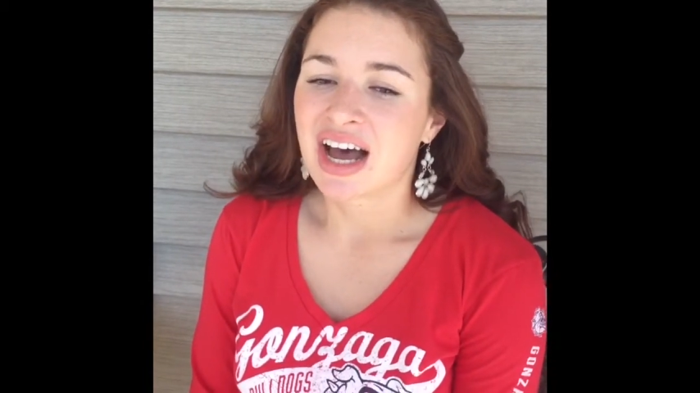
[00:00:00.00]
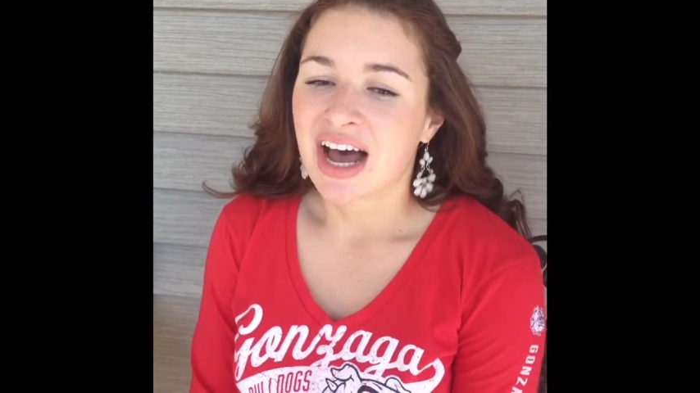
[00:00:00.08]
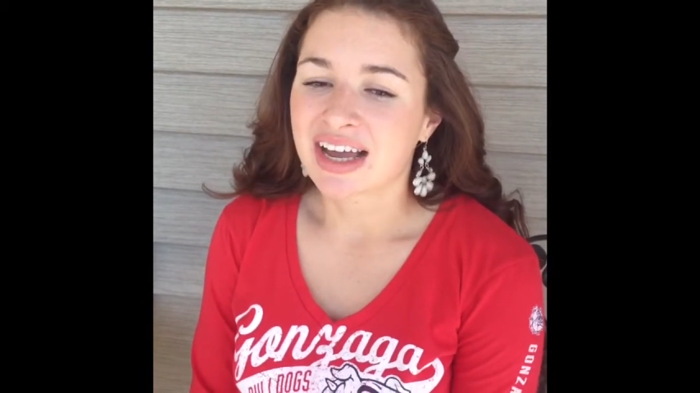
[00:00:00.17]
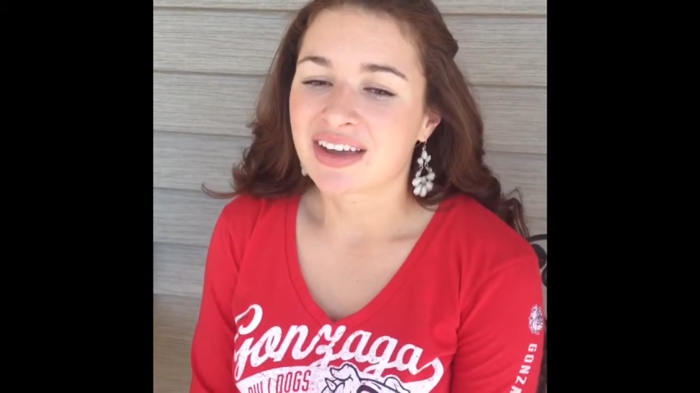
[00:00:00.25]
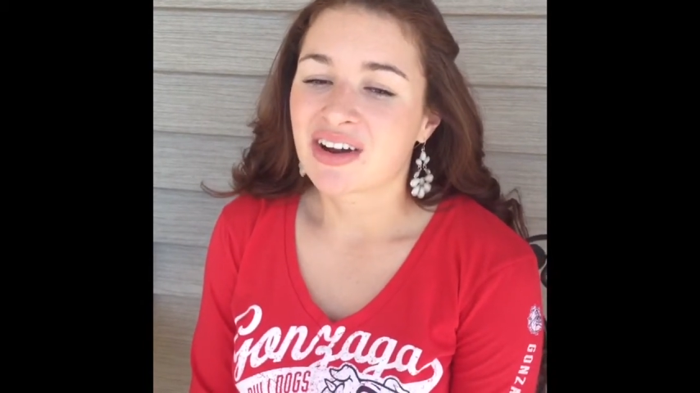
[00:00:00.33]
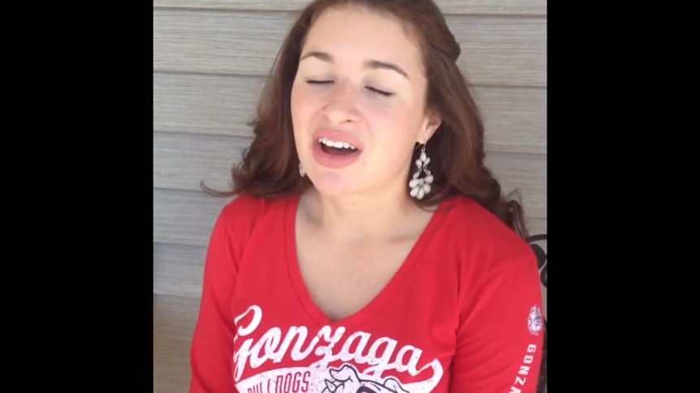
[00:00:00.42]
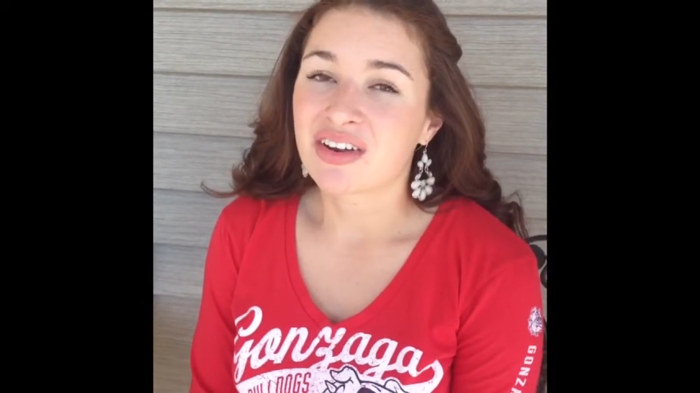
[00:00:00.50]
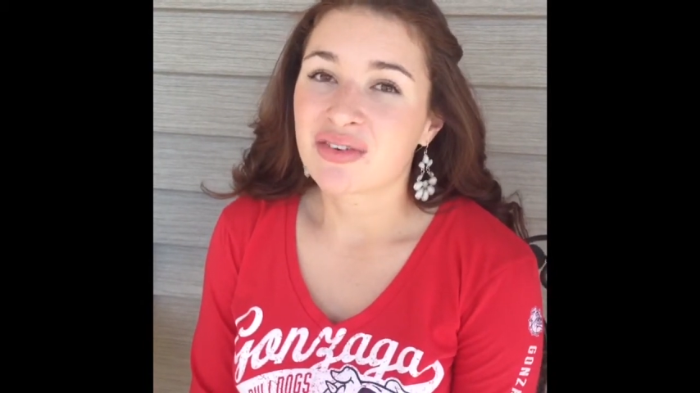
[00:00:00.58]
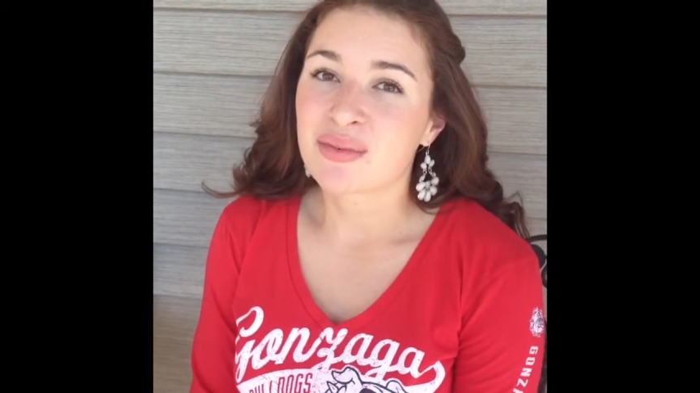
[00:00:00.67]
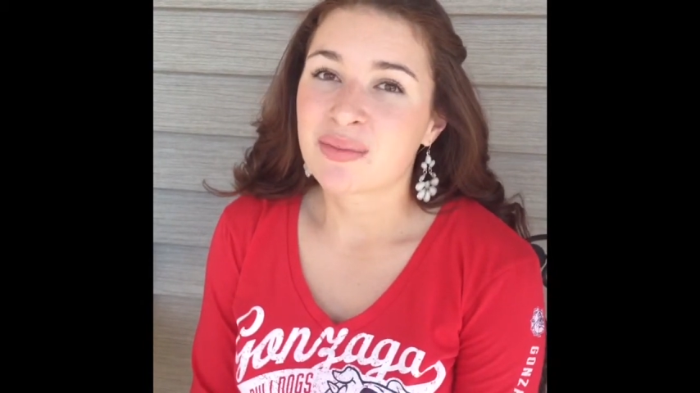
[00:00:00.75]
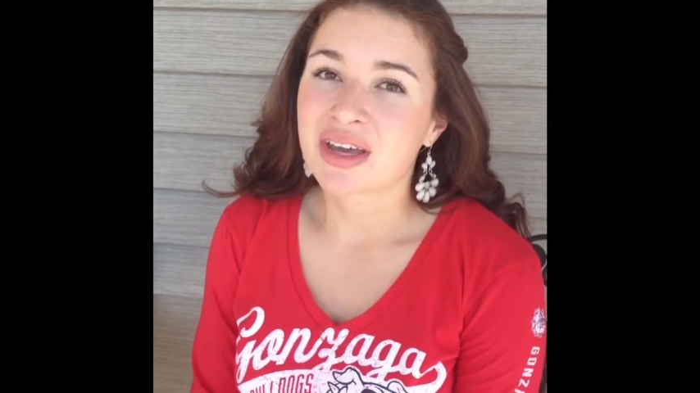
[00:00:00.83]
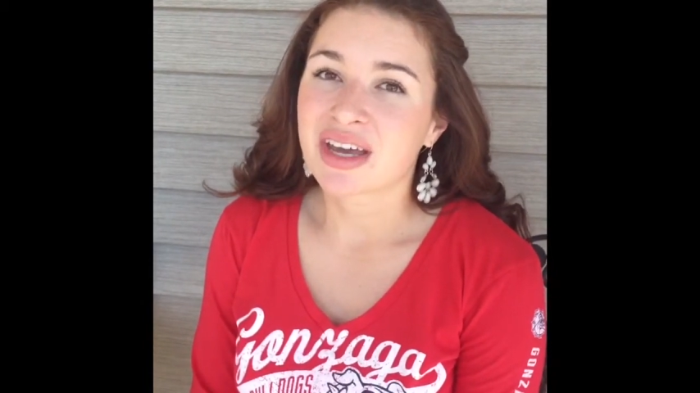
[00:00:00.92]
I cannot
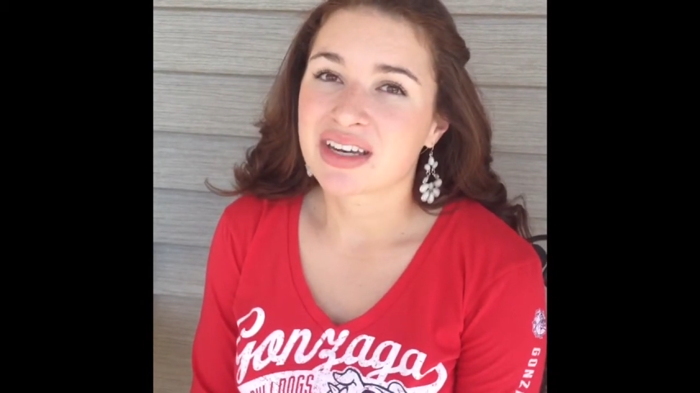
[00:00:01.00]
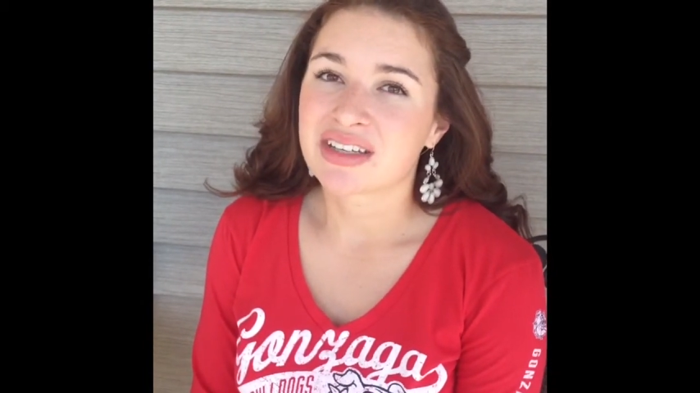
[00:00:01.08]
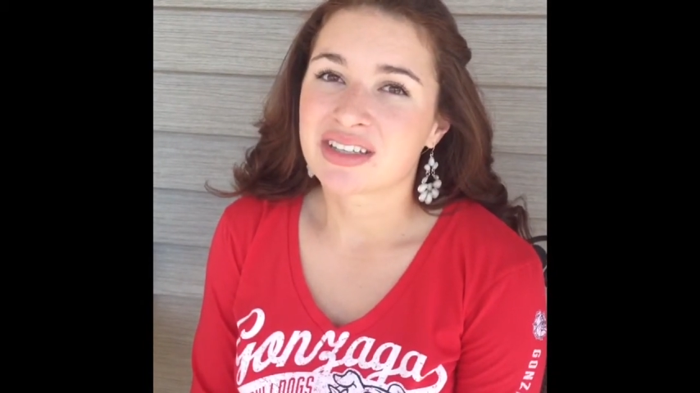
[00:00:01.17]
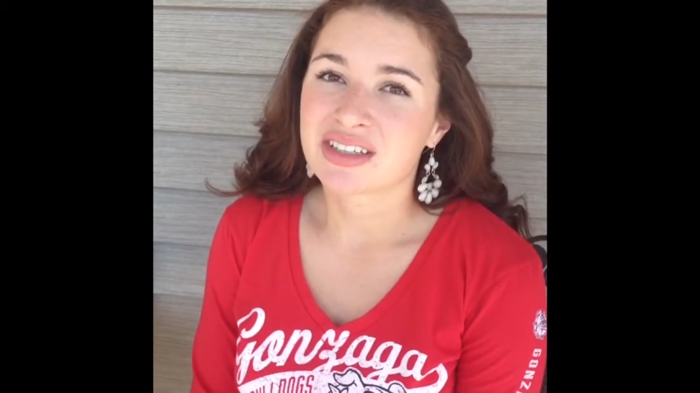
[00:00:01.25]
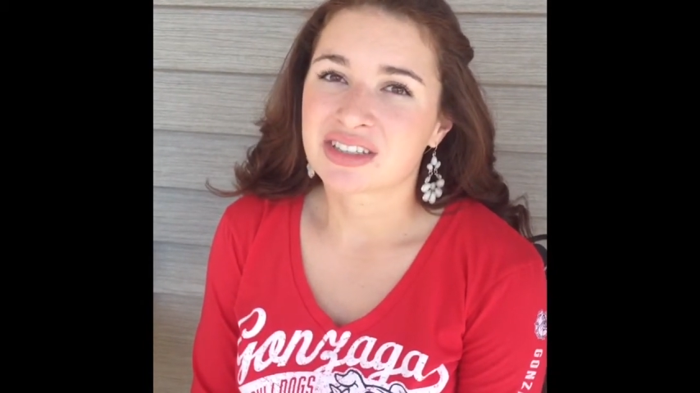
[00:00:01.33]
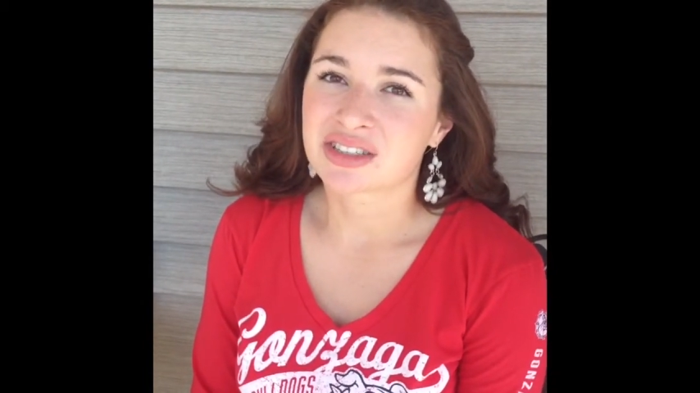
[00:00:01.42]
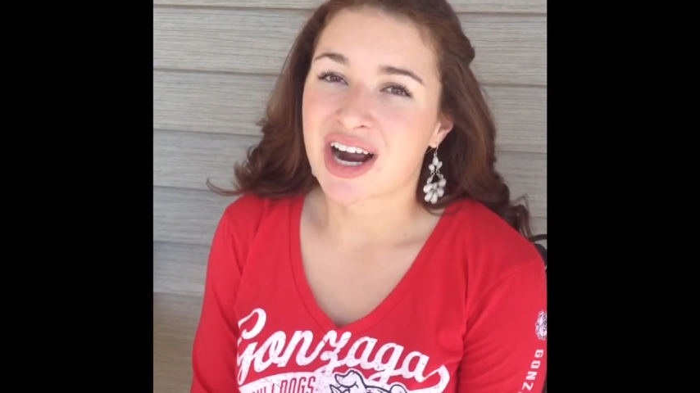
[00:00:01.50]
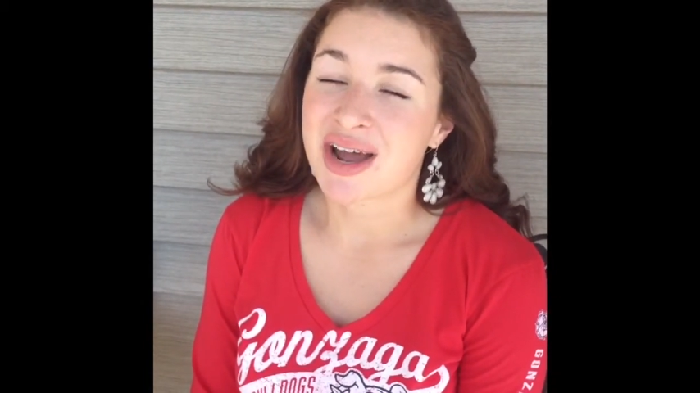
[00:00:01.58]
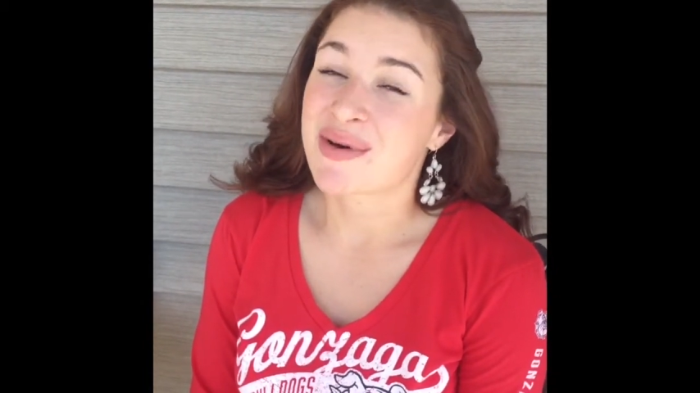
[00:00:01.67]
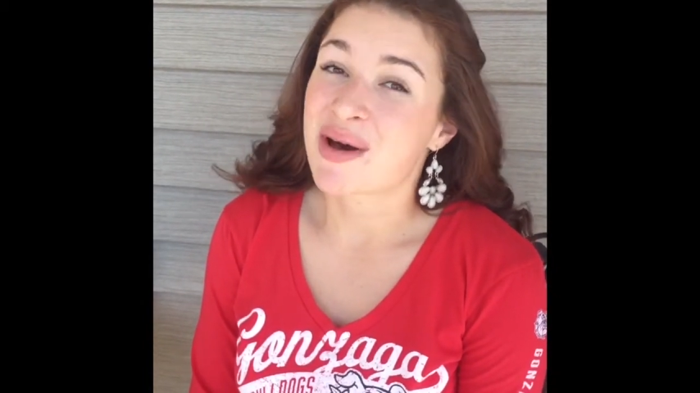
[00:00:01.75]
even begin to describe